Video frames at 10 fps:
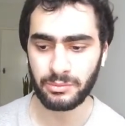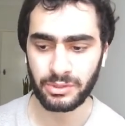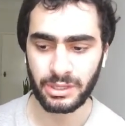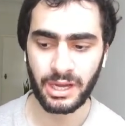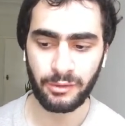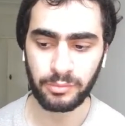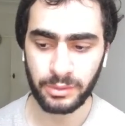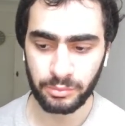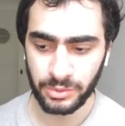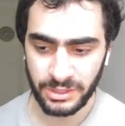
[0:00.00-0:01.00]
with the
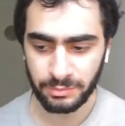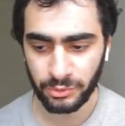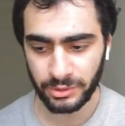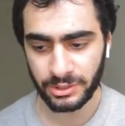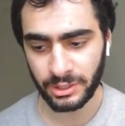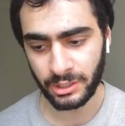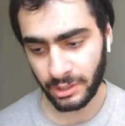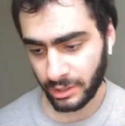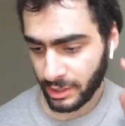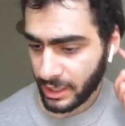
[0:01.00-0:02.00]
Half-Blood Prince books,
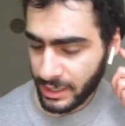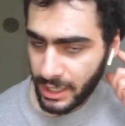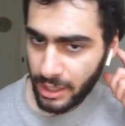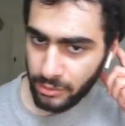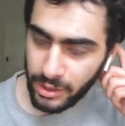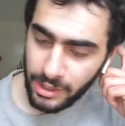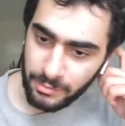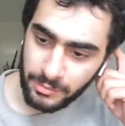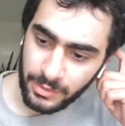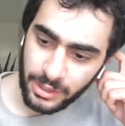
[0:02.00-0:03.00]
and
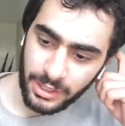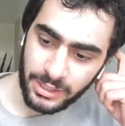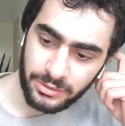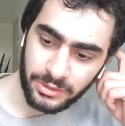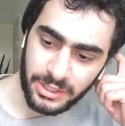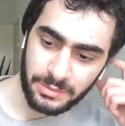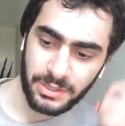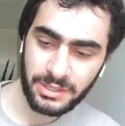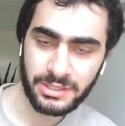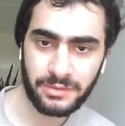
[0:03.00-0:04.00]
how it turned out to
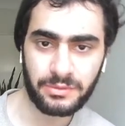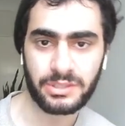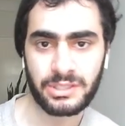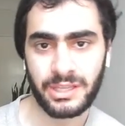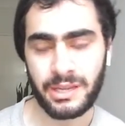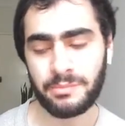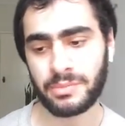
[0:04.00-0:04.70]
be Severus Snape.